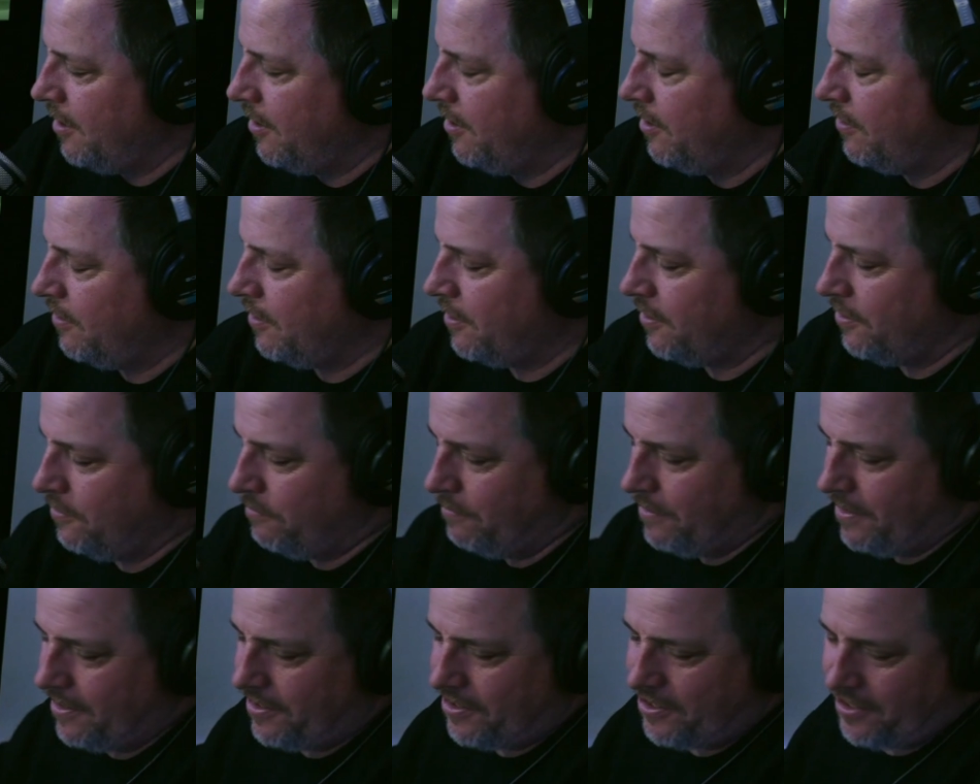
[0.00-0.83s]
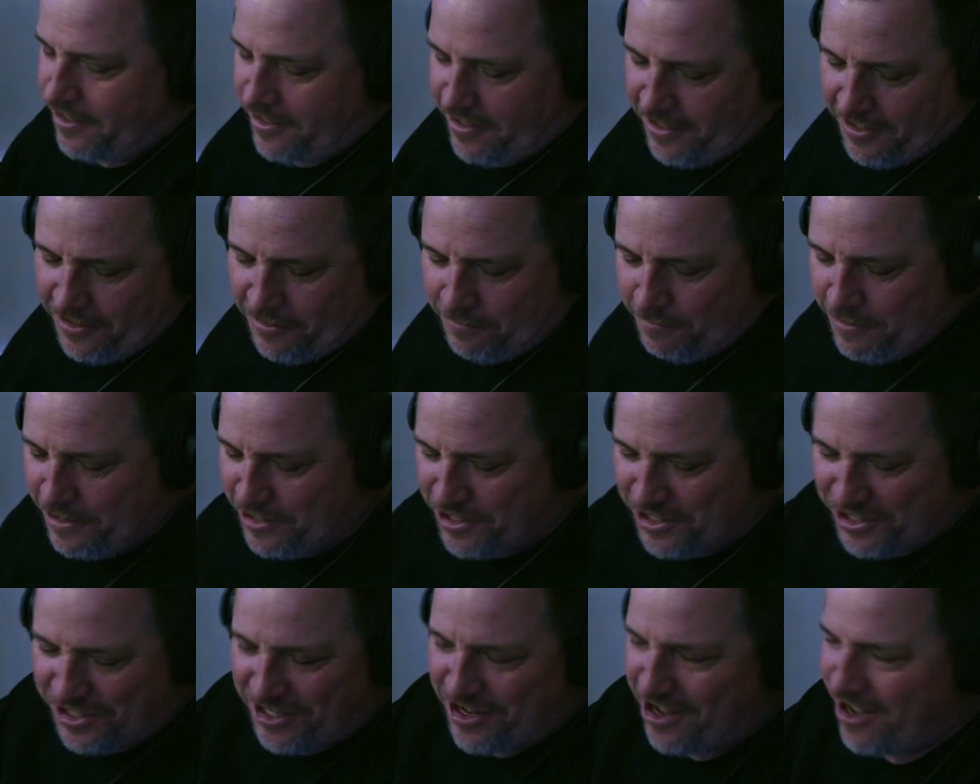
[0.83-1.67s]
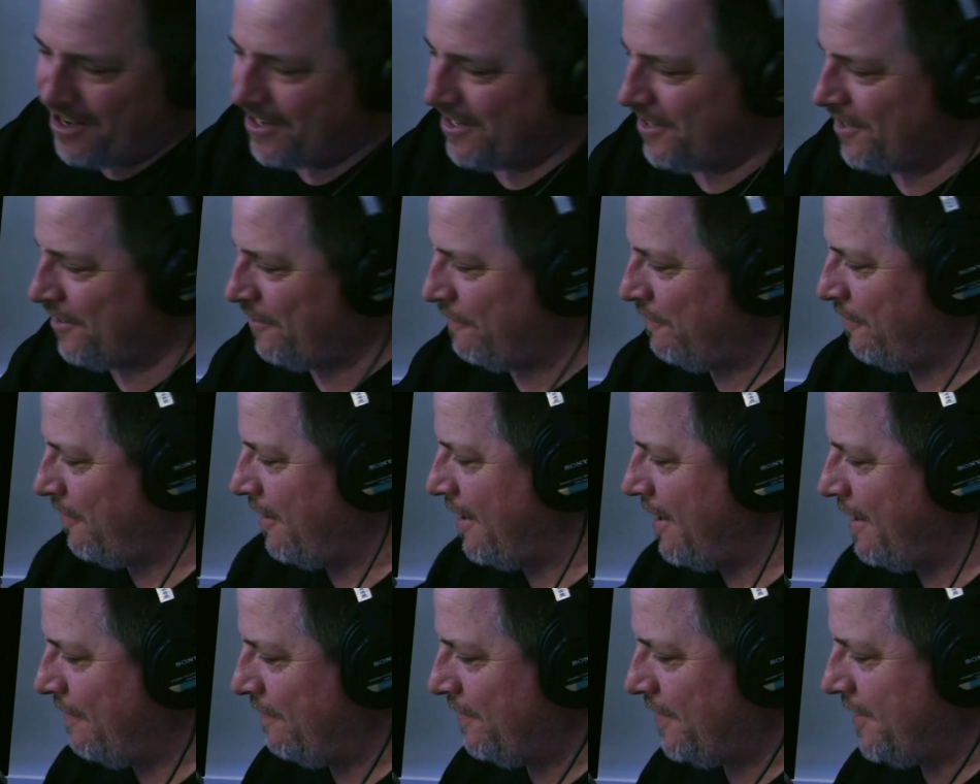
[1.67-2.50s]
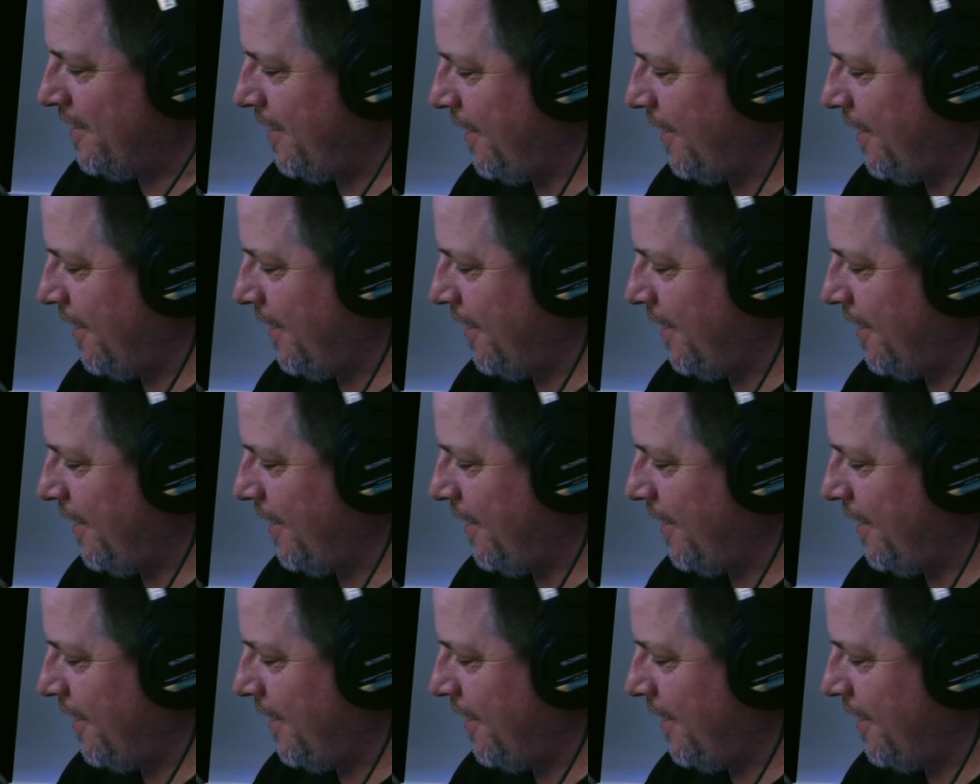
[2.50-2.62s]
You know, you mentioned God in there for a half a